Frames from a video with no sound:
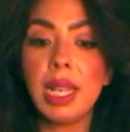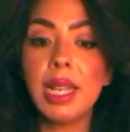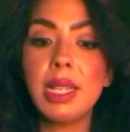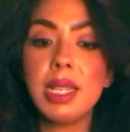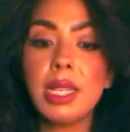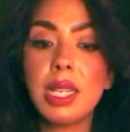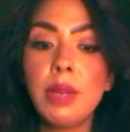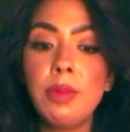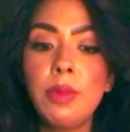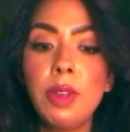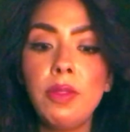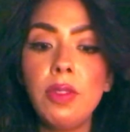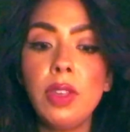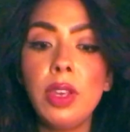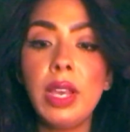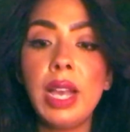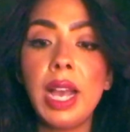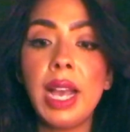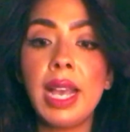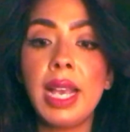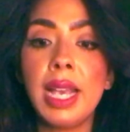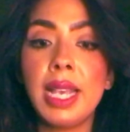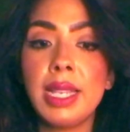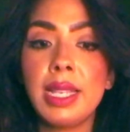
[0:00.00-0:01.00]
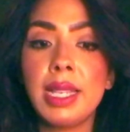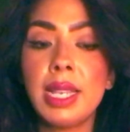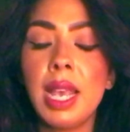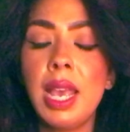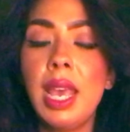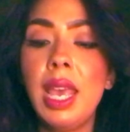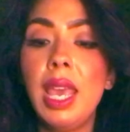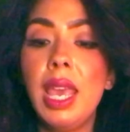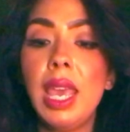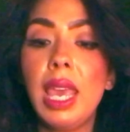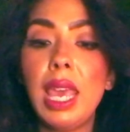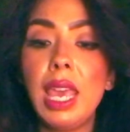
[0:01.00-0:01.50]
And some of you guys,
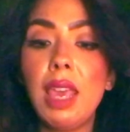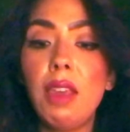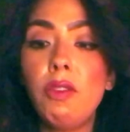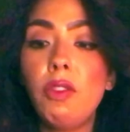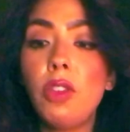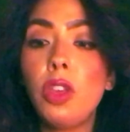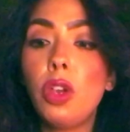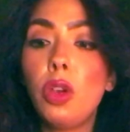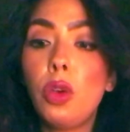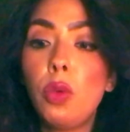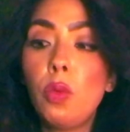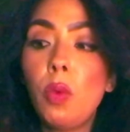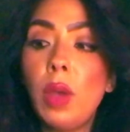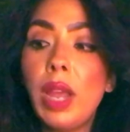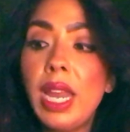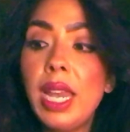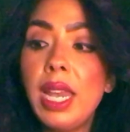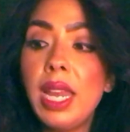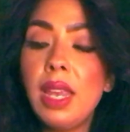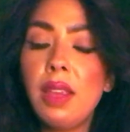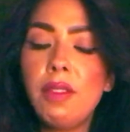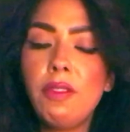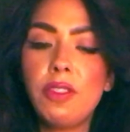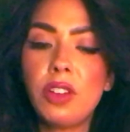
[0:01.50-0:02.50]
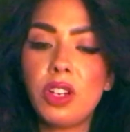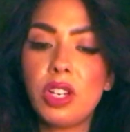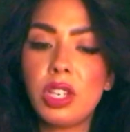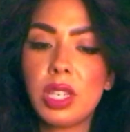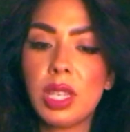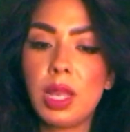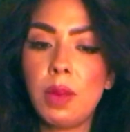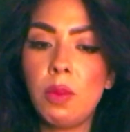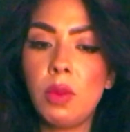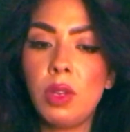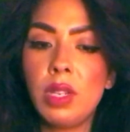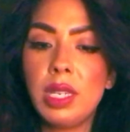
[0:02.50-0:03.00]
if you're waiting for
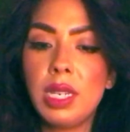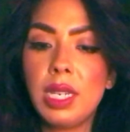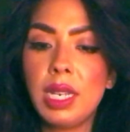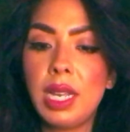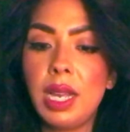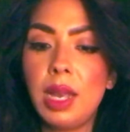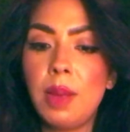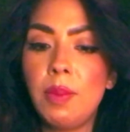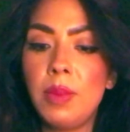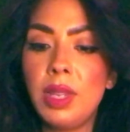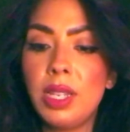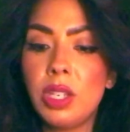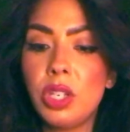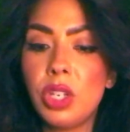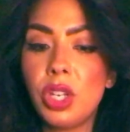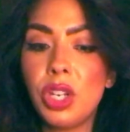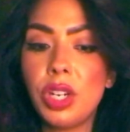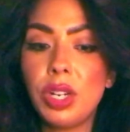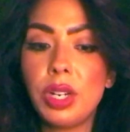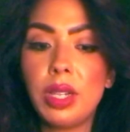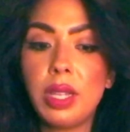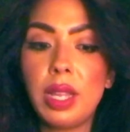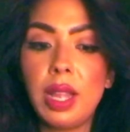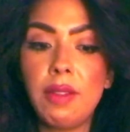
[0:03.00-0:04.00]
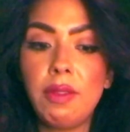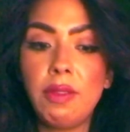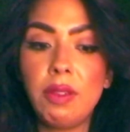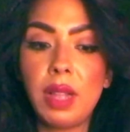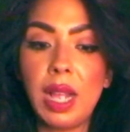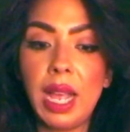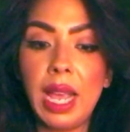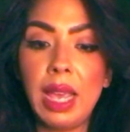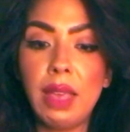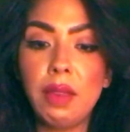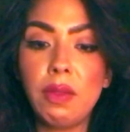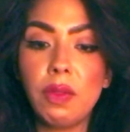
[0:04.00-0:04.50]
someone to come into your love
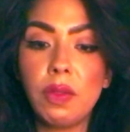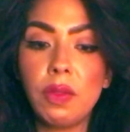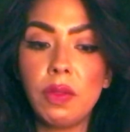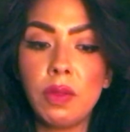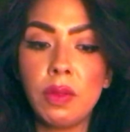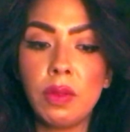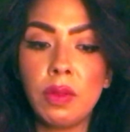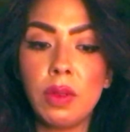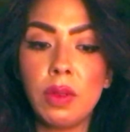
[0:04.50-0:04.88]
life,